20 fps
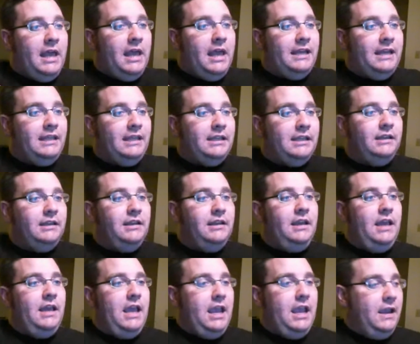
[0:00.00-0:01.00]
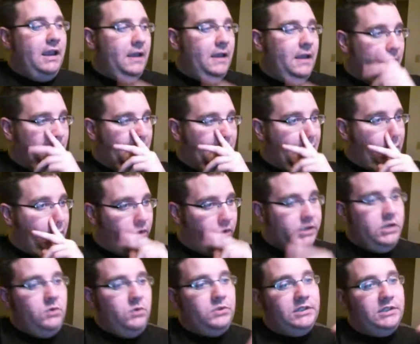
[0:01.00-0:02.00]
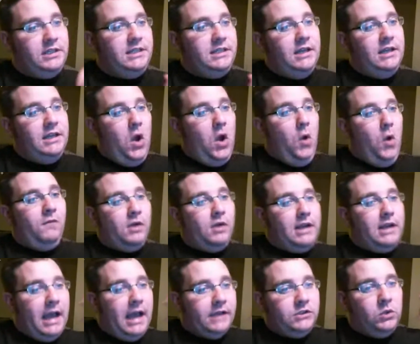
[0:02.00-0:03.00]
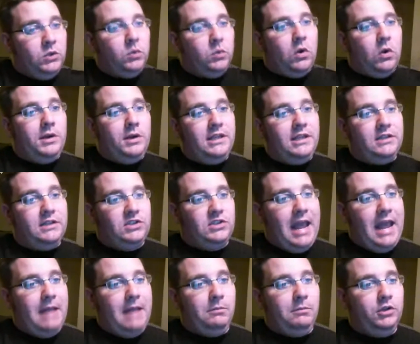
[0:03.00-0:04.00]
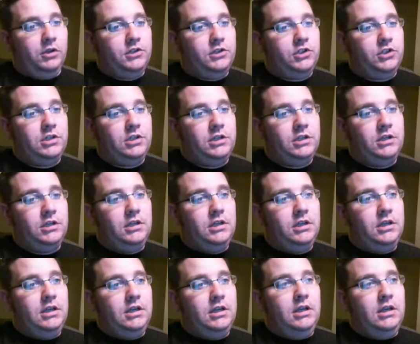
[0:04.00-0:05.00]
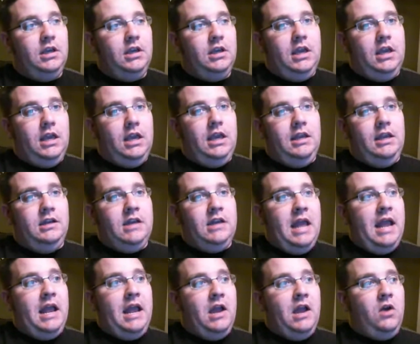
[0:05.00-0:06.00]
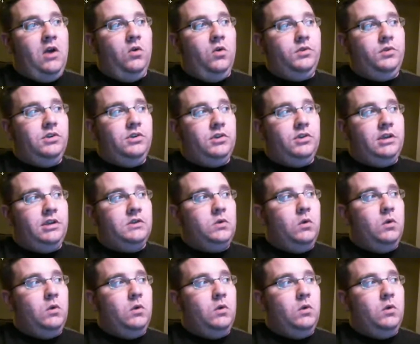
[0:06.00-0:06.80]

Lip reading: let in. And they were used to get over guys who were already established. And now you're getting